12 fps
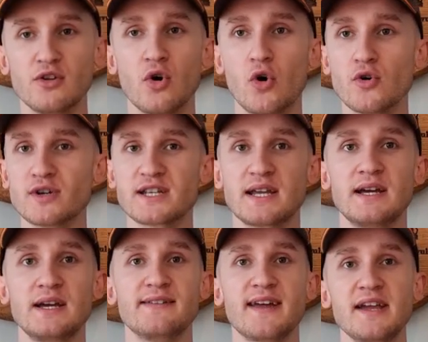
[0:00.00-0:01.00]
nose,
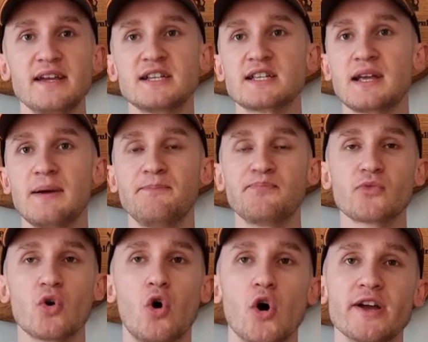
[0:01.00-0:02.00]
nice,
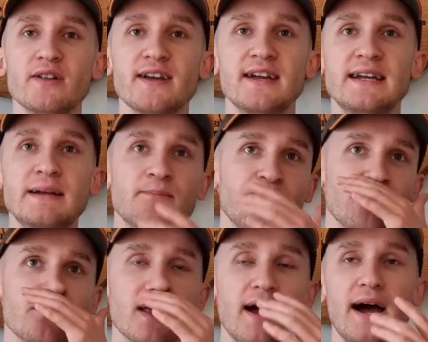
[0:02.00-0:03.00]
oily,
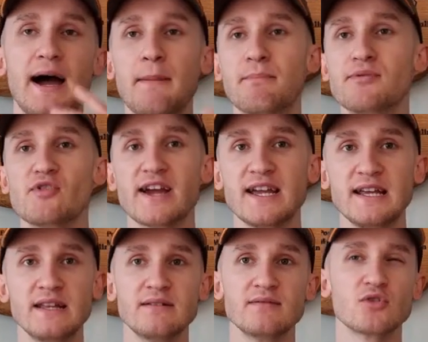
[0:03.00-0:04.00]
uh,
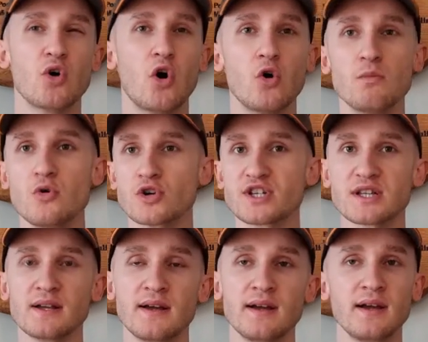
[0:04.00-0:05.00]
brine, almost
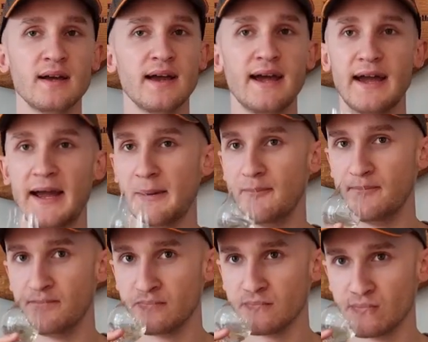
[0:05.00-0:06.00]
um,
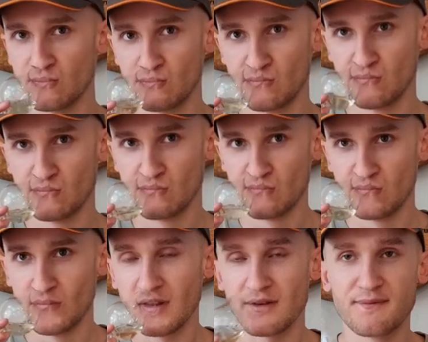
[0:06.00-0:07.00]

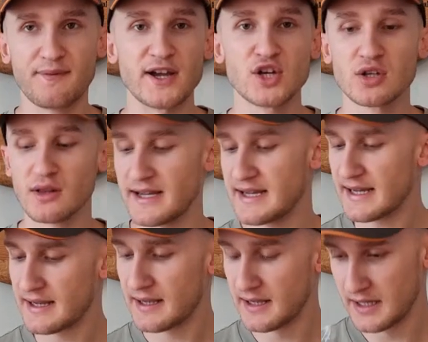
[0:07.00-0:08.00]

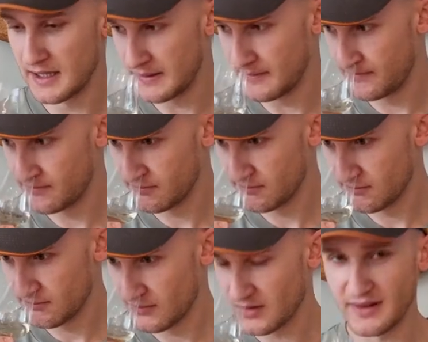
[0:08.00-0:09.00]
fish-like,
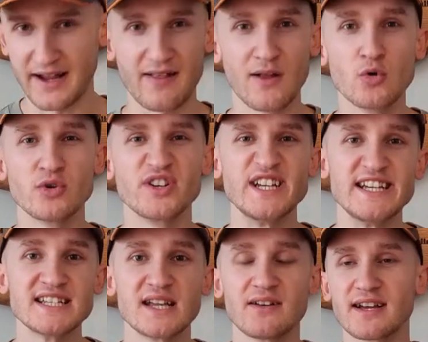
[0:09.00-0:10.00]
like a little
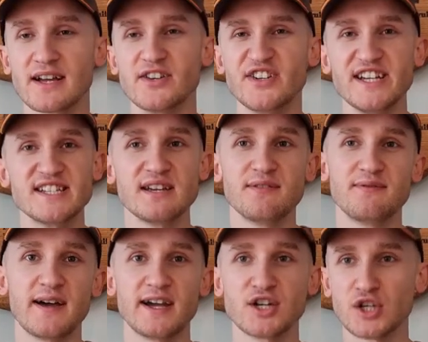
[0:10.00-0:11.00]
greasy, like a greasy
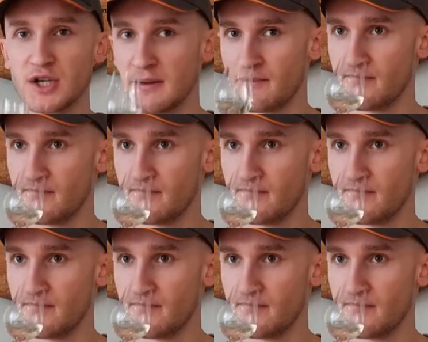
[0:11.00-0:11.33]
fish,